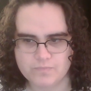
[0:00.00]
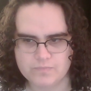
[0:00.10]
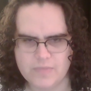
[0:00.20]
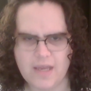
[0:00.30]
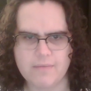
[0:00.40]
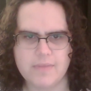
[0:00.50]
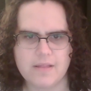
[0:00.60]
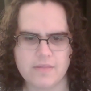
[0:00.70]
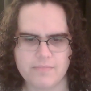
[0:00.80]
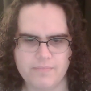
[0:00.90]
Yeah,
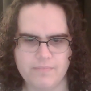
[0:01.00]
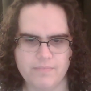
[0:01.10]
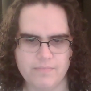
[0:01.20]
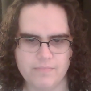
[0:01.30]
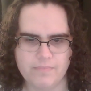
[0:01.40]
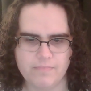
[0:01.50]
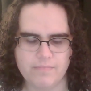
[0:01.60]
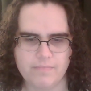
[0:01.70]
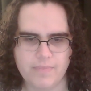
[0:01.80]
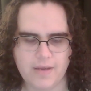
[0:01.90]
that's
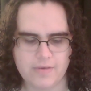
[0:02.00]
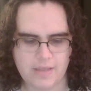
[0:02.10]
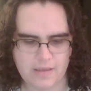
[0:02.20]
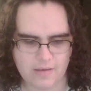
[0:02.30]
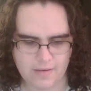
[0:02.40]
about it.